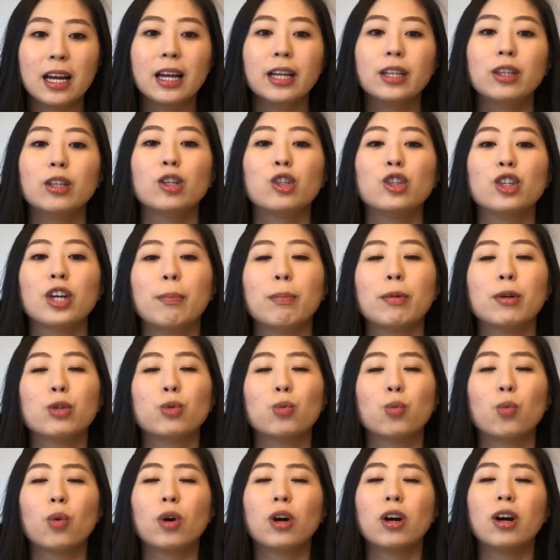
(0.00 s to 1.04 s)
The shepherds
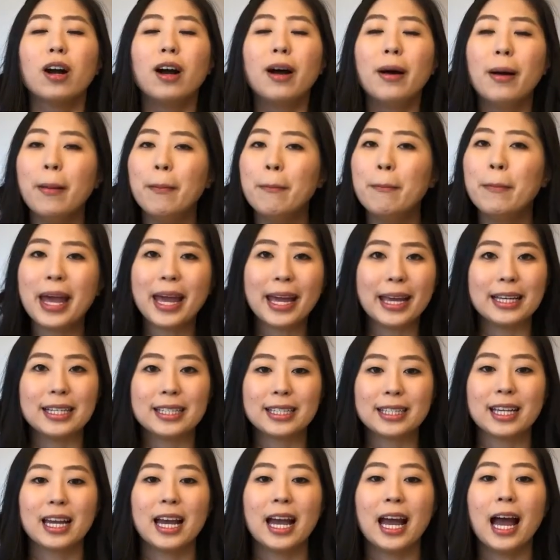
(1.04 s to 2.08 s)
were
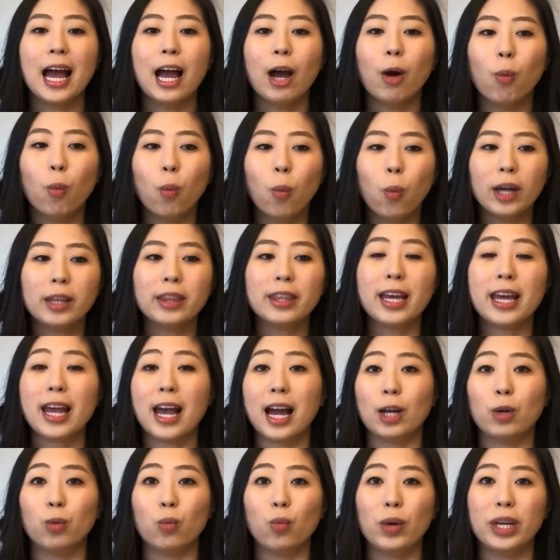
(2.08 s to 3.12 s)
amazed at what they
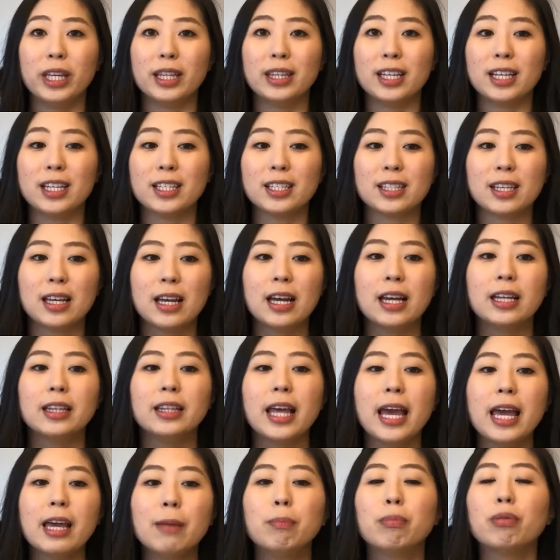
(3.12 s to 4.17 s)
had witnessed.
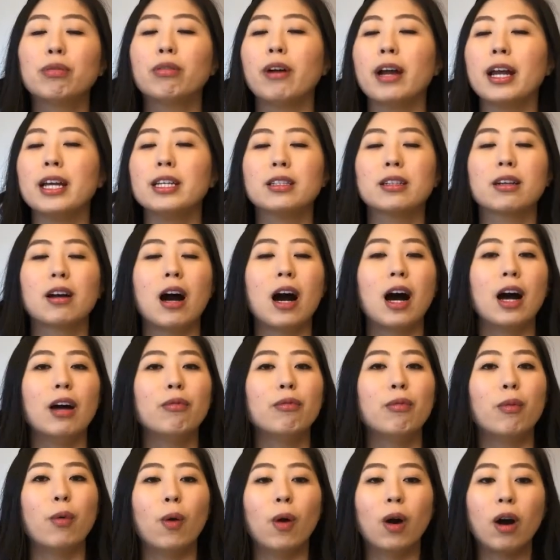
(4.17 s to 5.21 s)
They praised God
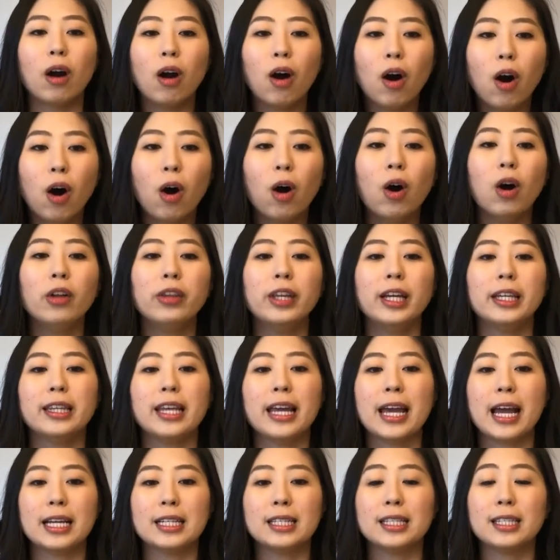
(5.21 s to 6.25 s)
for all that they
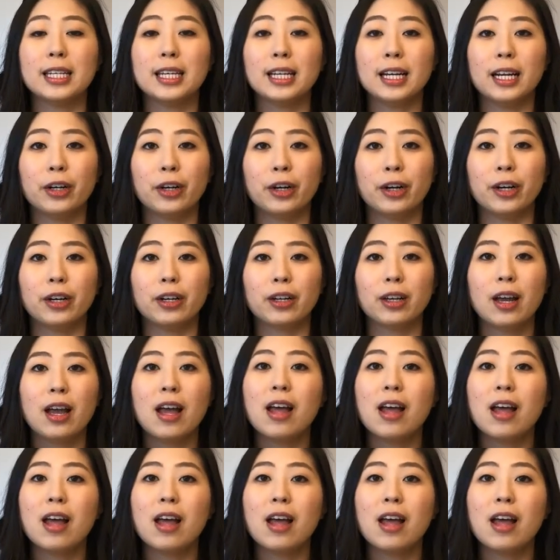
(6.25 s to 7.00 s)
had seen and heard.